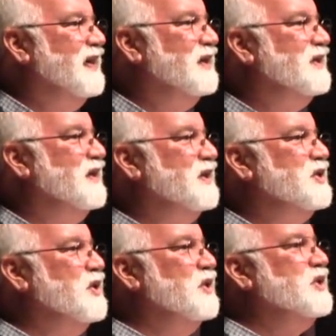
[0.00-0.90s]
The, the,
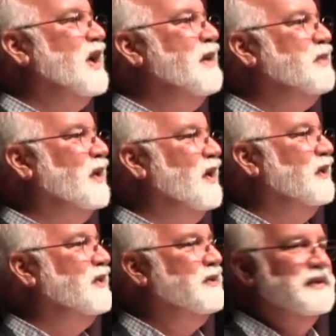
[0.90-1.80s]
church I
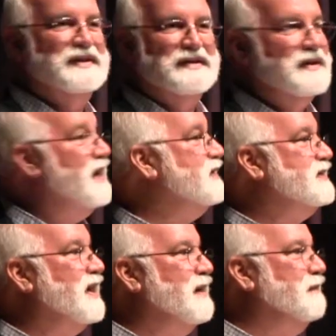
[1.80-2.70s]
belong to is
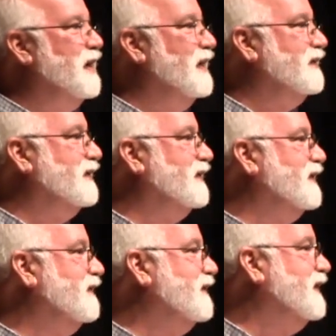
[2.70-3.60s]
nuns on a bus.